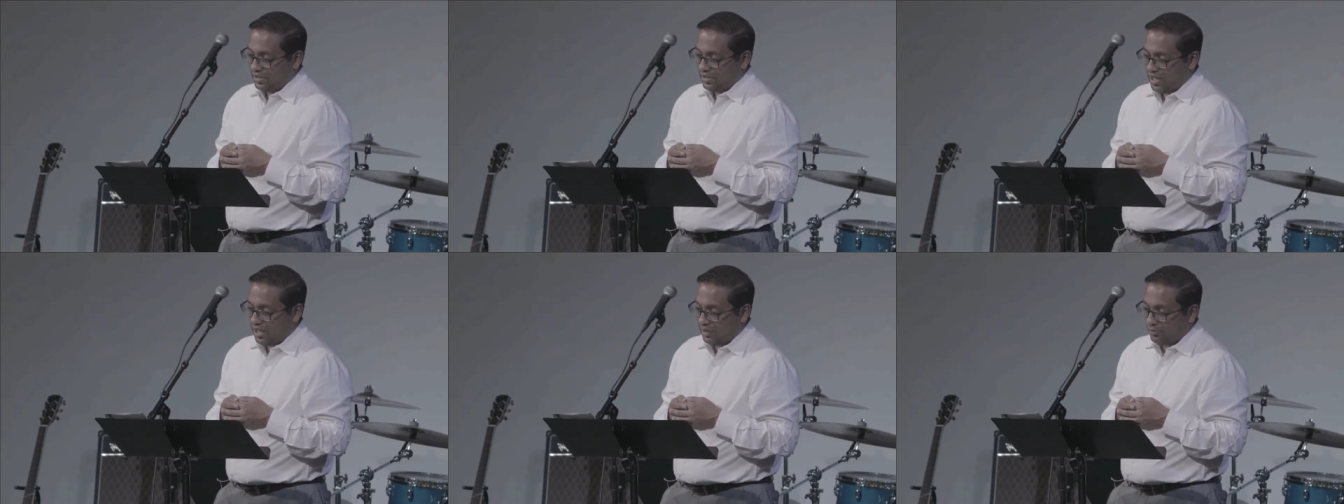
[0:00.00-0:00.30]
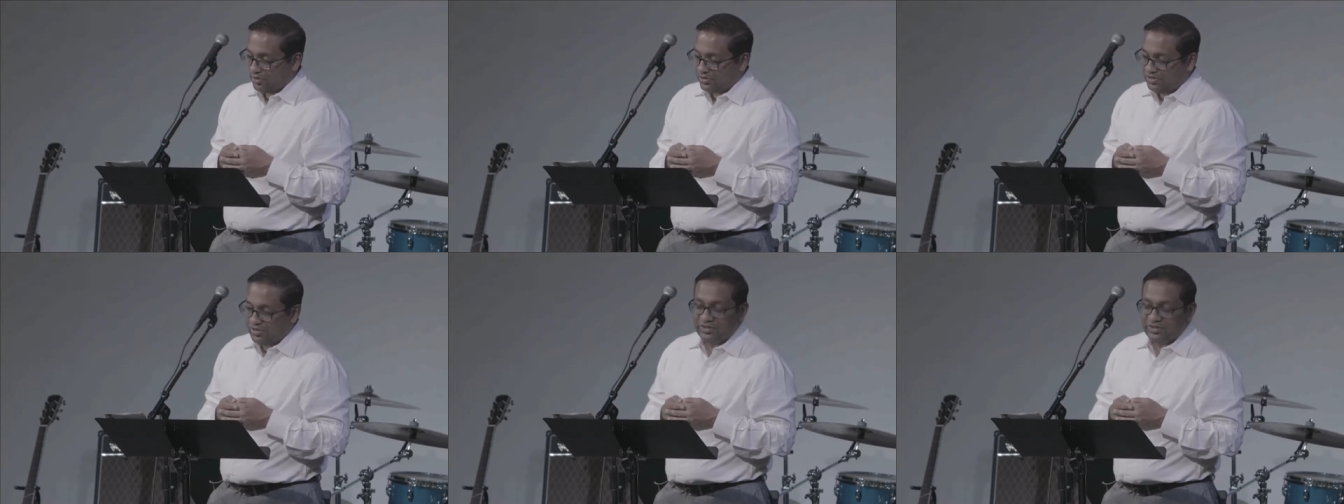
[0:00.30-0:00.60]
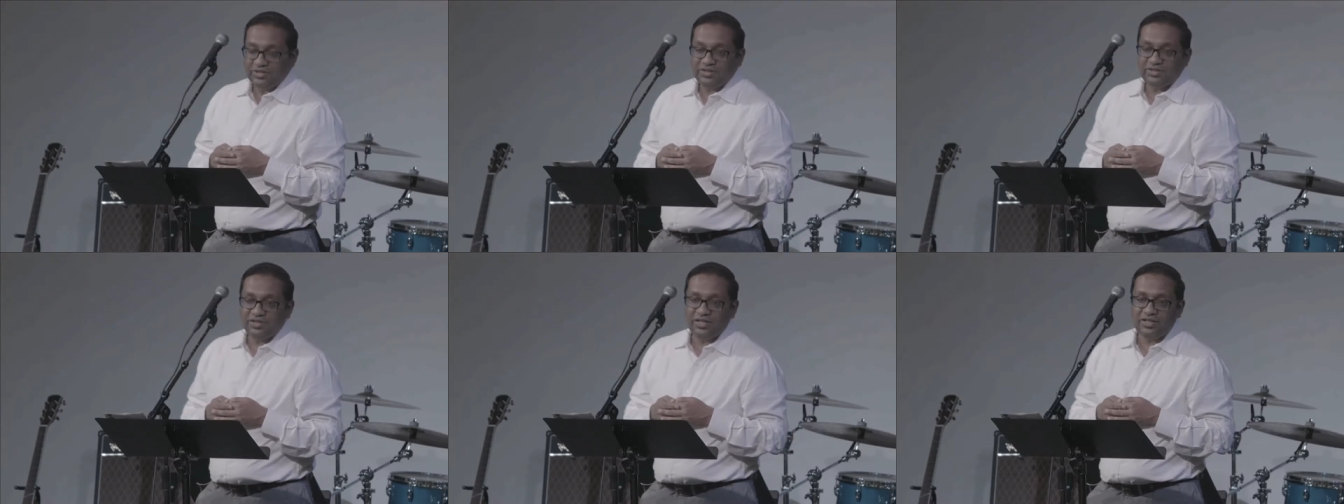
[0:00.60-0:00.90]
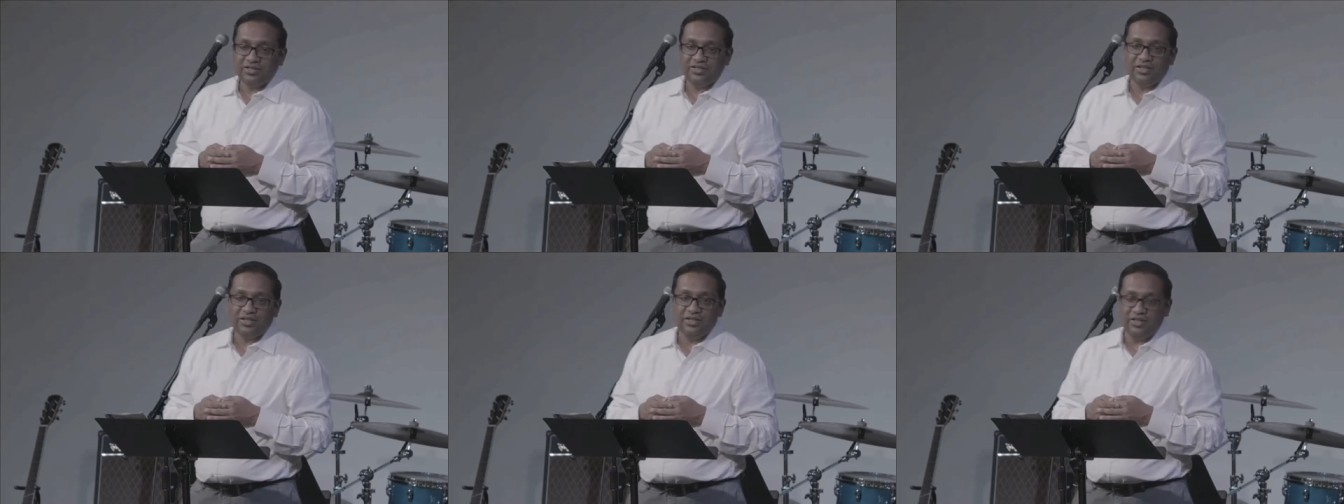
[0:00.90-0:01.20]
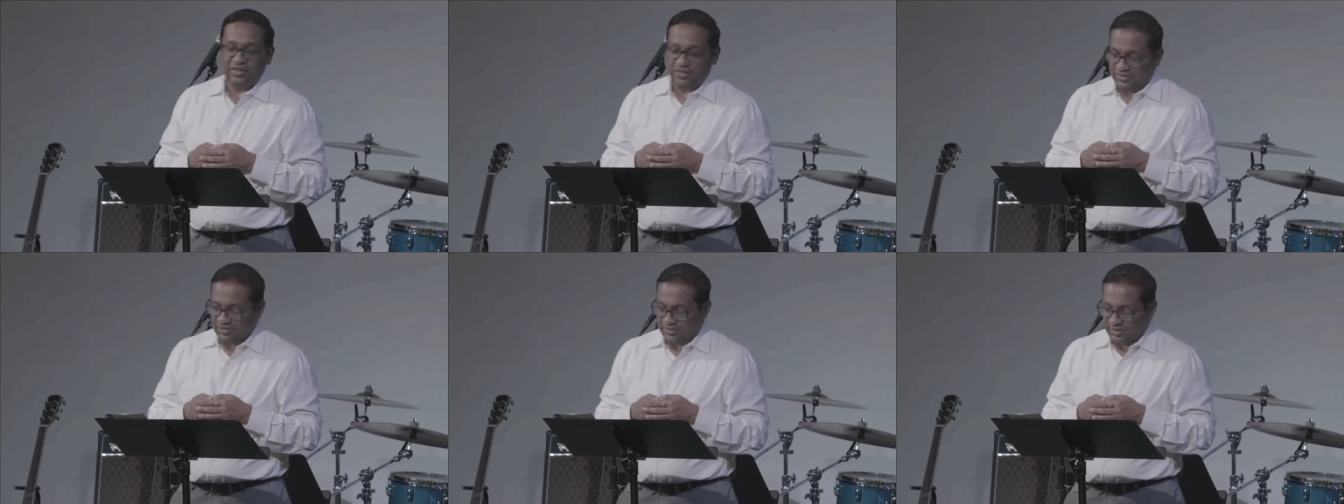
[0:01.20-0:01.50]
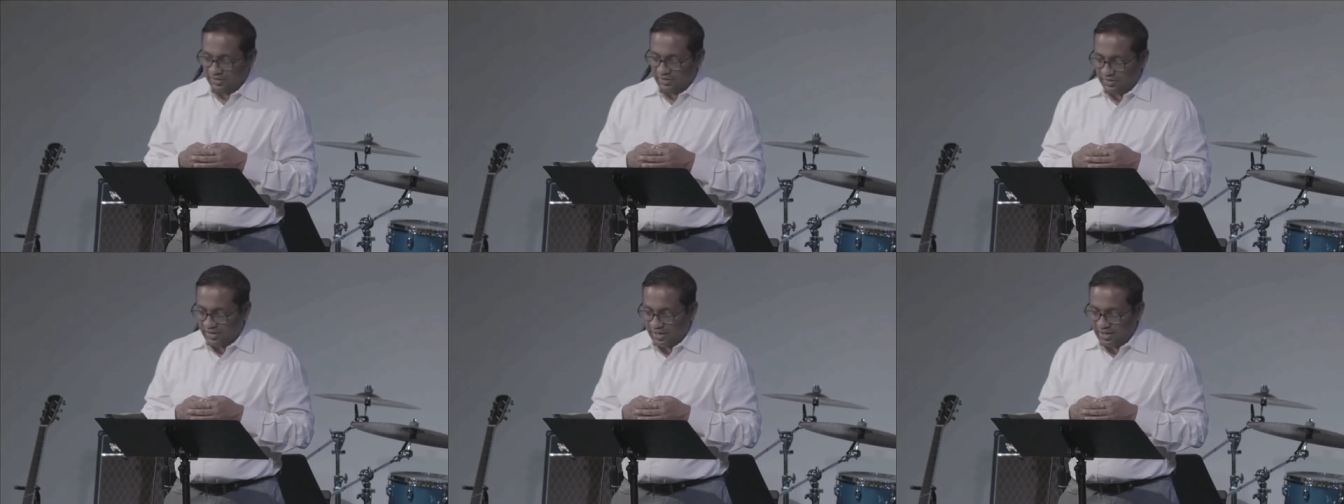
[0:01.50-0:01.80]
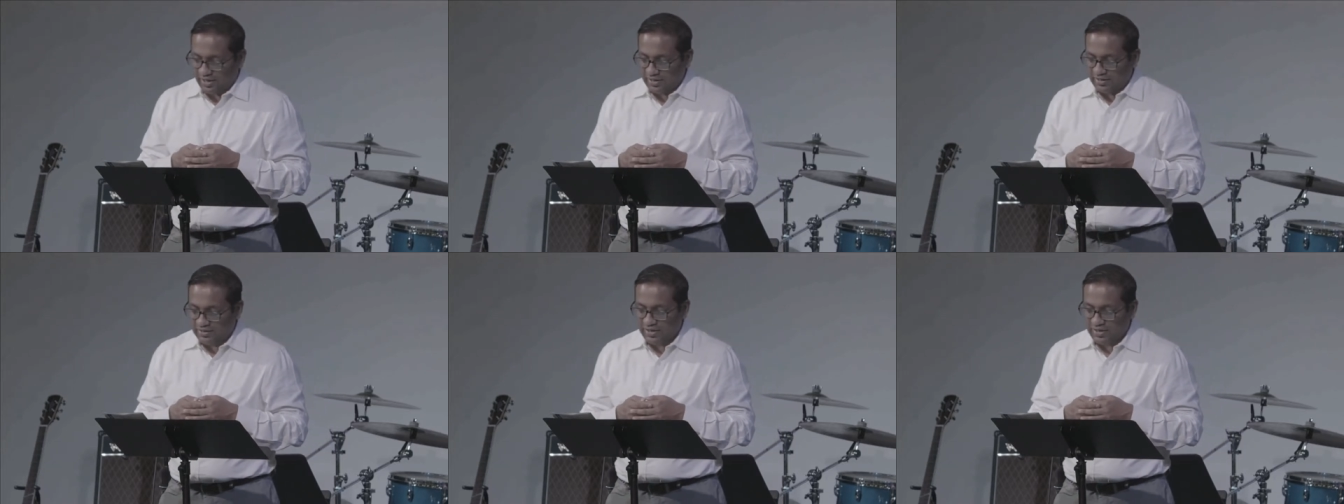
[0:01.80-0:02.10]
And when Jesus says that he is the
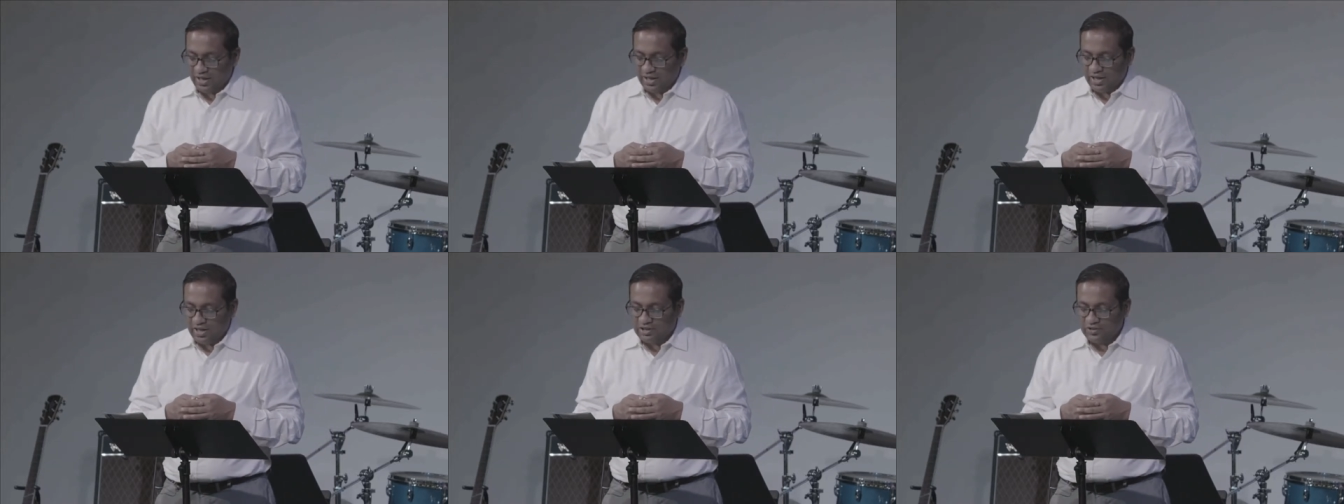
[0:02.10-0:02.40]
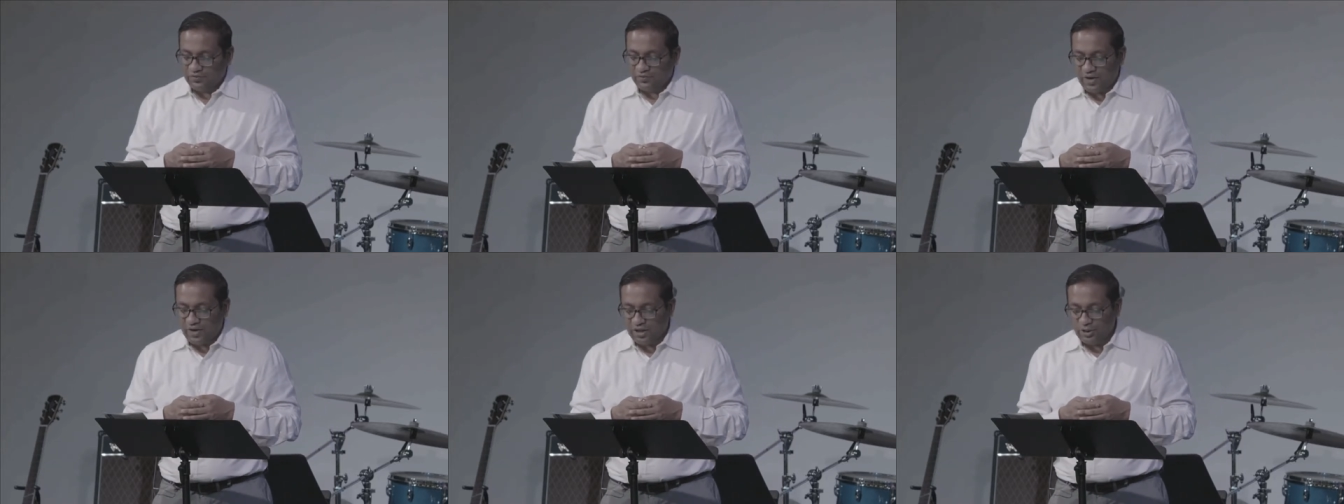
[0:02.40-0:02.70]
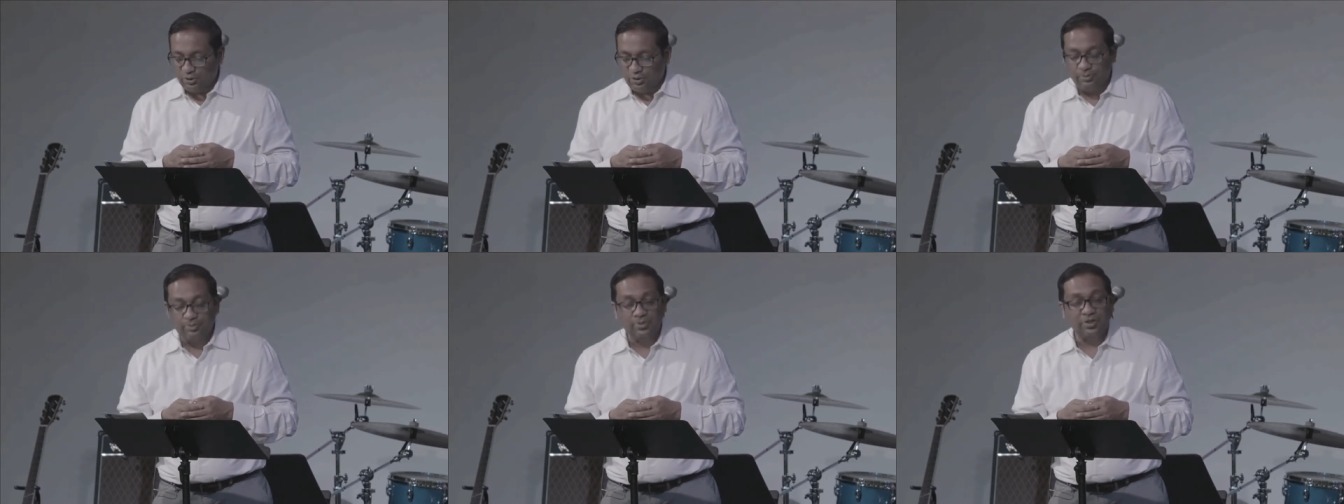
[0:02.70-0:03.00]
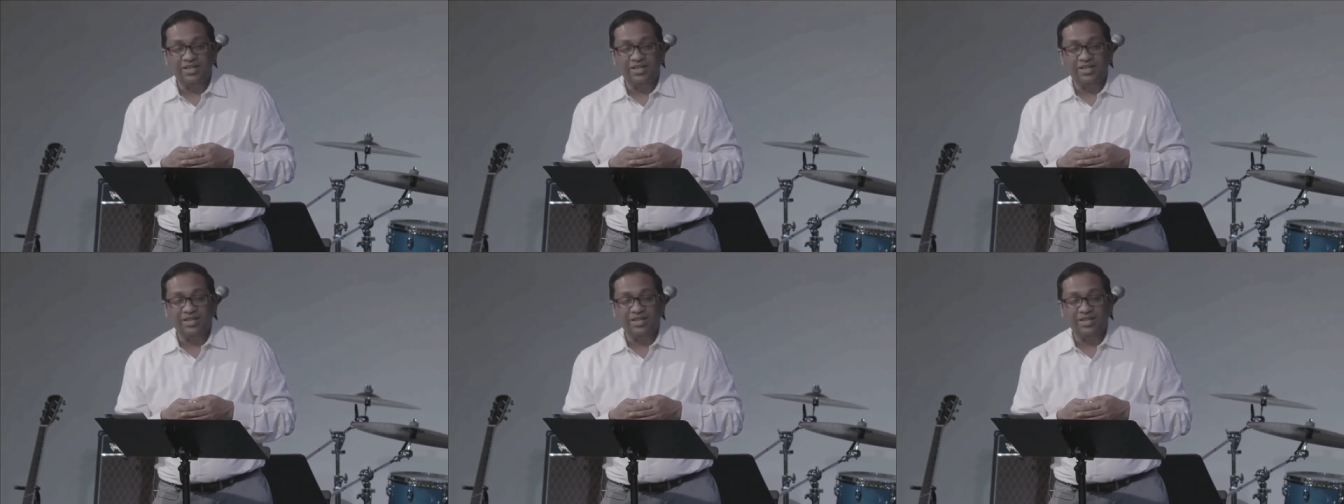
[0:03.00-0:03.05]
light and to follow him,